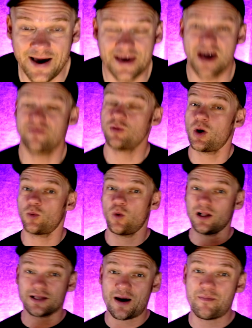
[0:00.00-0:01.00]
Hi everyone,
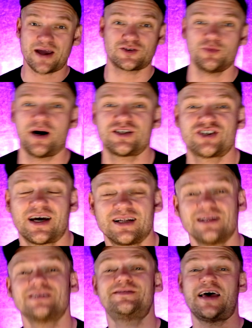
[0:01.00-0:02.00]
welcome back to my
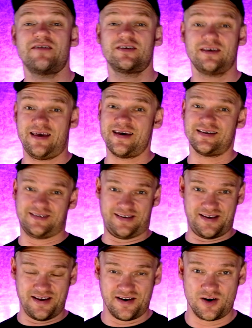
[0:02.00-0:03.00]
channel. David is
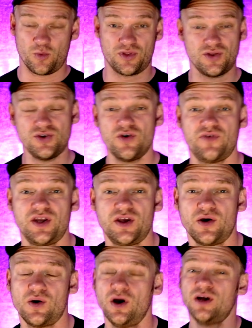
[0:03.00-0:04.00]
here with a new
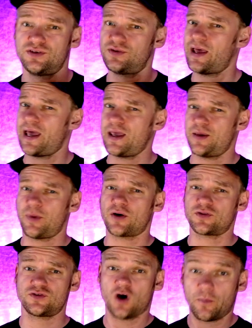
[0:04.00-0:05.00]
video today about
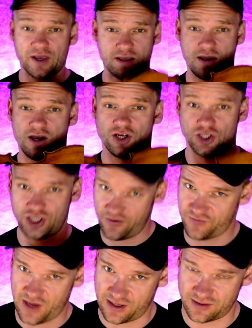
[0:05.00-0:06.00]
the topic
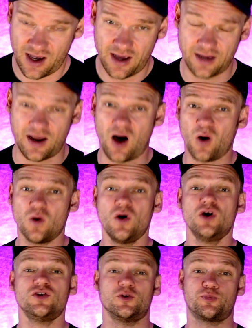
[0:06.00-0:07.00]
shifting and how
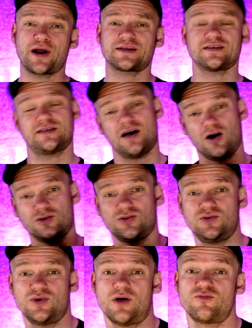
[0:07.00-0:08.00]
to practice, how to
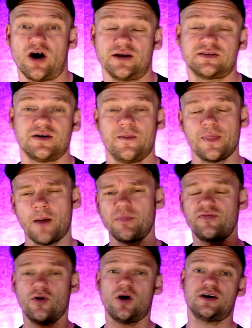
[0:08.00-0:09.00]
do them right.
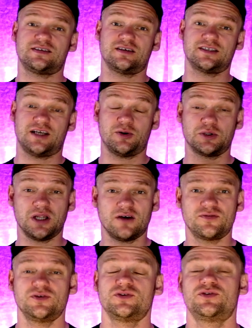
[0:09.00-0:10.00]
Before I start, I would
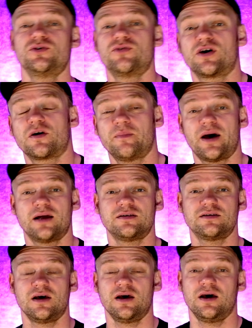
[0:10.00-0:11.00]
love you to
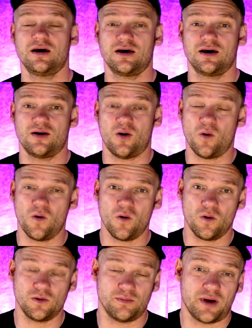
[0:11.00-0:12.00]
recommend
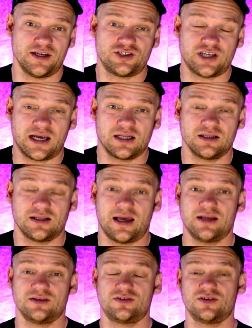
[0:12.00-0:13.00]
all my channel
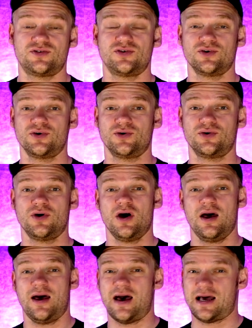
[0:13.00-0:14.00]
and to
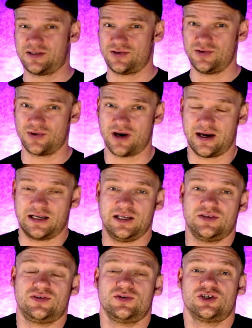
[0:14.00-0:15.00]
ask you
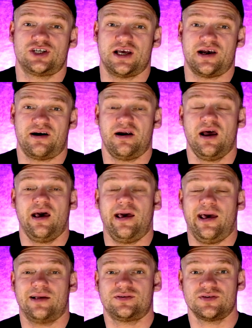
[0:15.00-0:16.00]
kindly to share
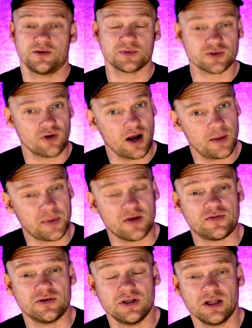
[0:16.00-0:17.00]
and to subscribe
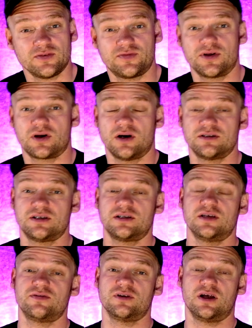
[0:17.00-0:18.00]
if you love the content,
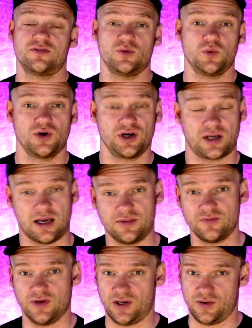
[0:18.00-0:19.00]
if you love the work and
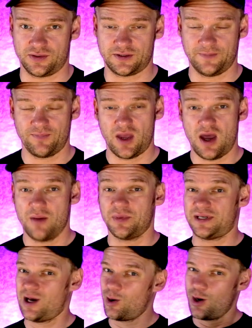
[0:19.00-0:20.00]
the videos. But
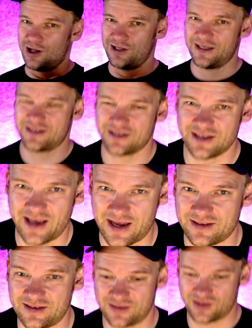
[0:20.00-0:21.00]
now let's
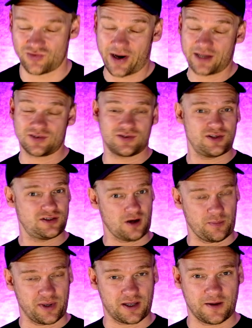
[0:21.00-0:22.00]
get straight to the
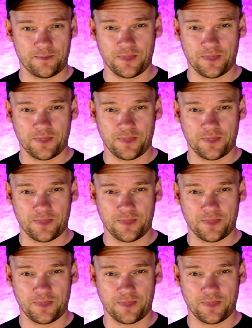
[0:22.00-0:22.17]
topic.